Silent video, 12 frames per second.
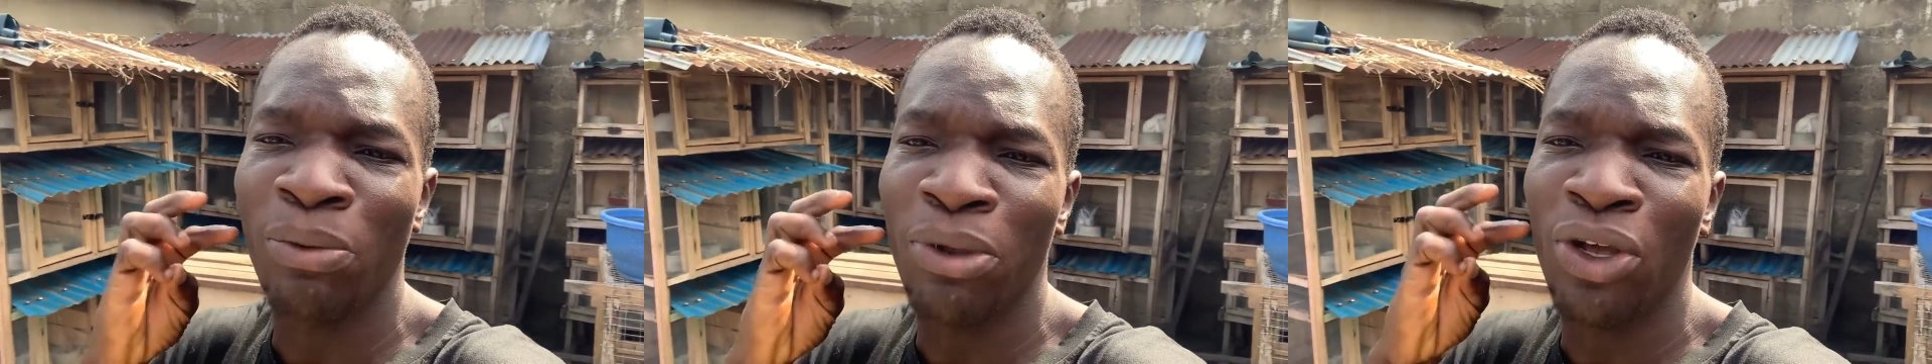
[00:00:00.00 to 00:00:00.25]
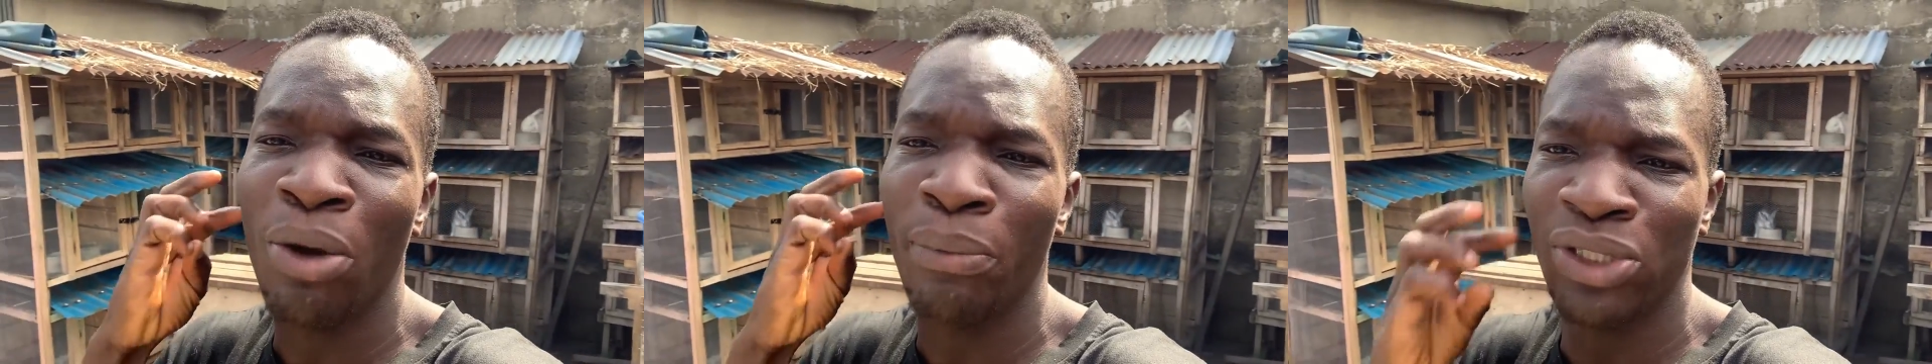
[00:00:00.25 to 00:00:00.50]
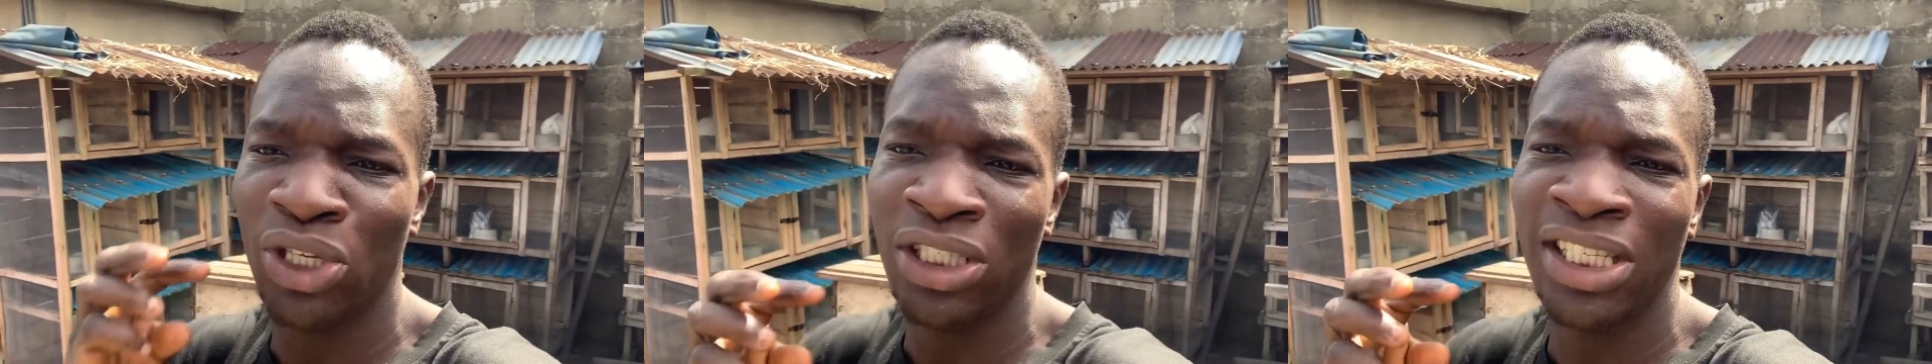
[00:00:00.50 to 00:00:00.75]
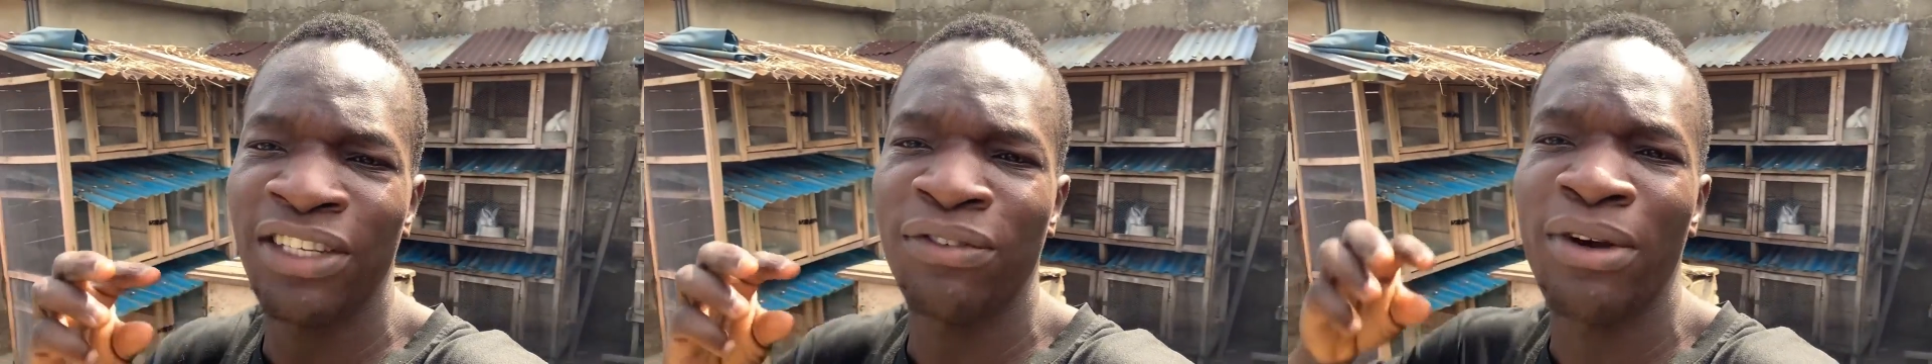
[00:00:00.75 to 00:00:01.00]
become a
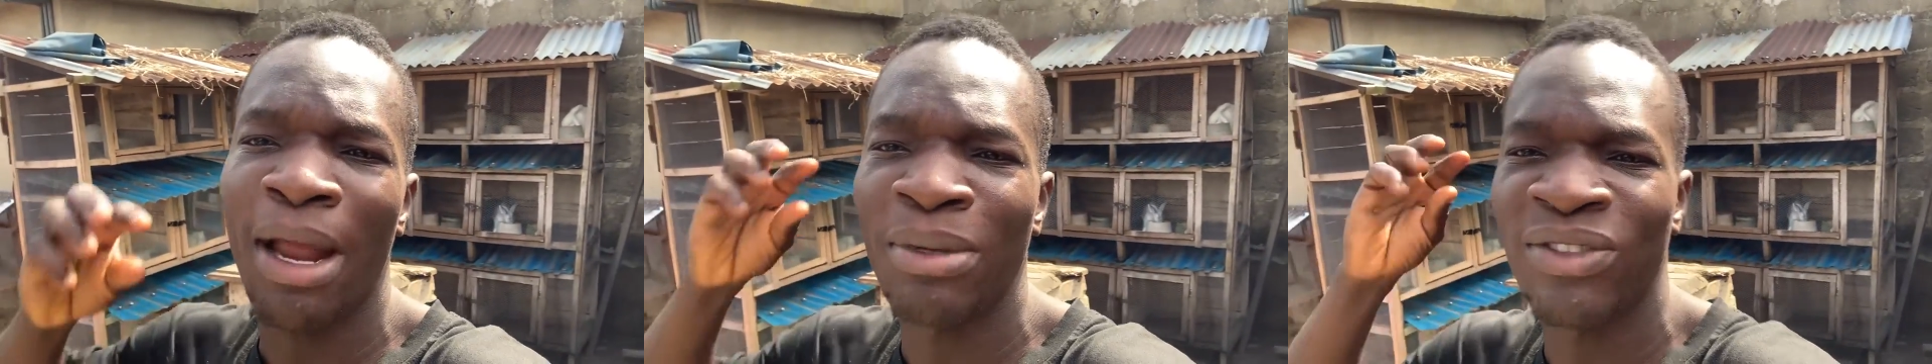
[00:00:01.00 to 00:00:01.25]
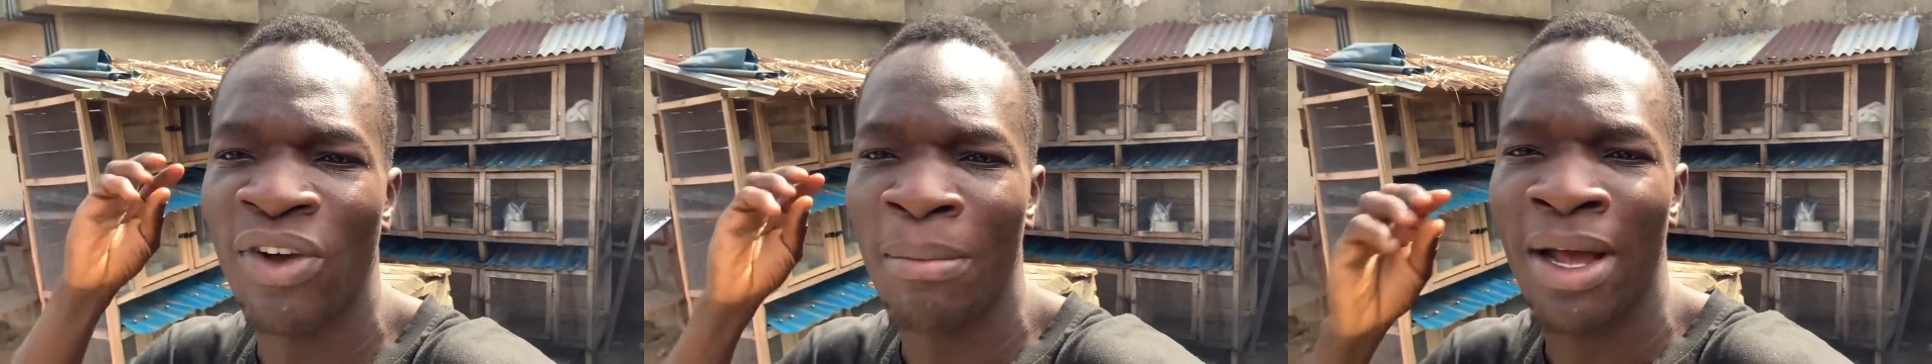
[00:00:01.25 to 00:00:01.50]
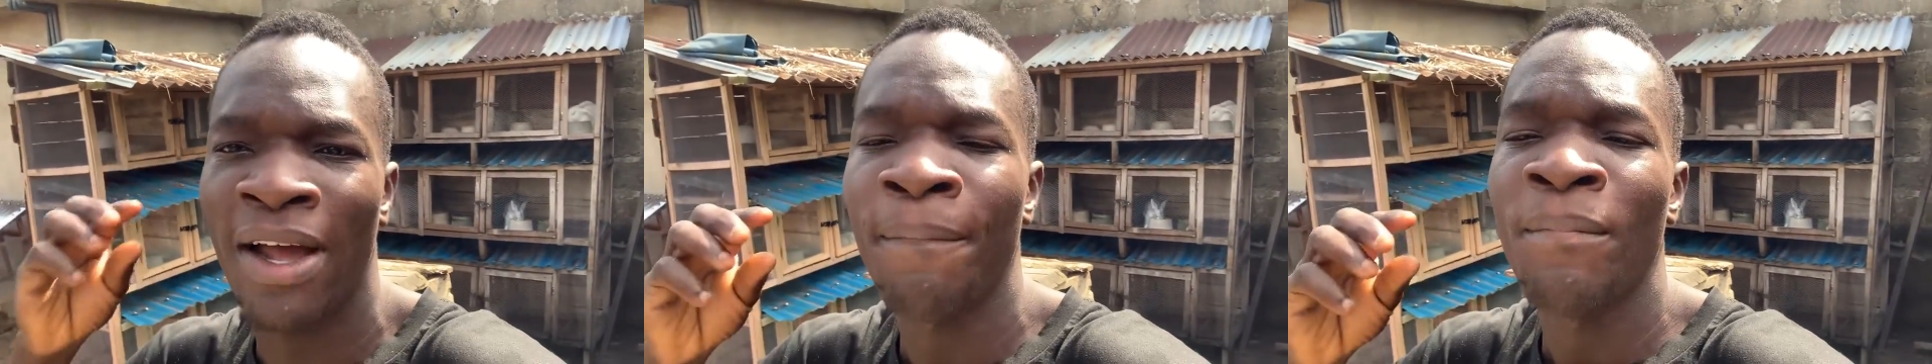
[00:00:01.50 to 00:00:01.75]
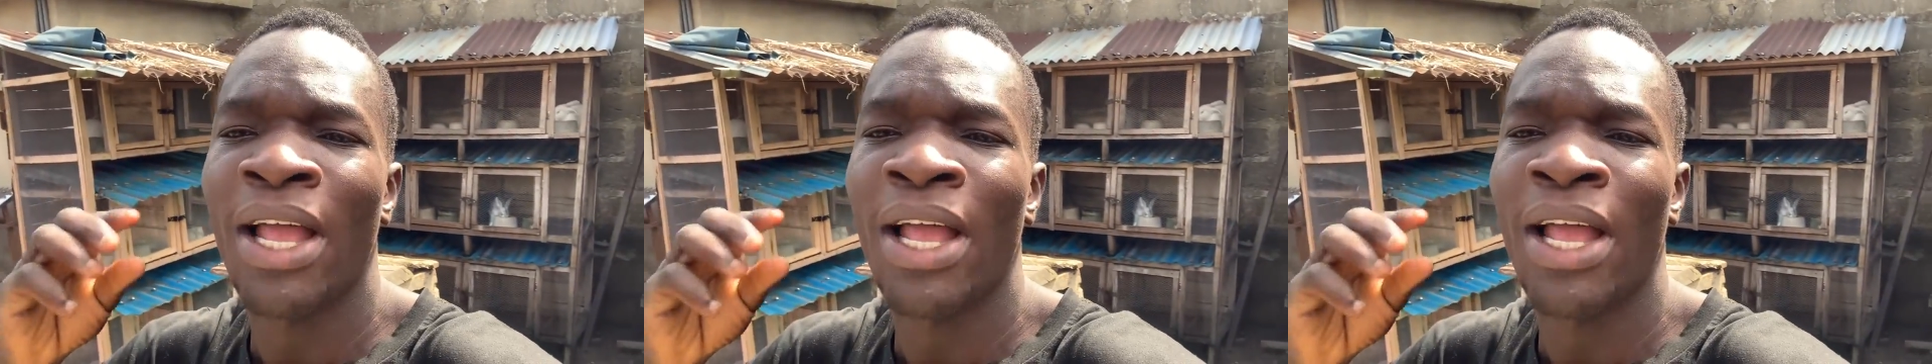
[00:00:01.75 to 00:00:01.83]
successful rabbit farmer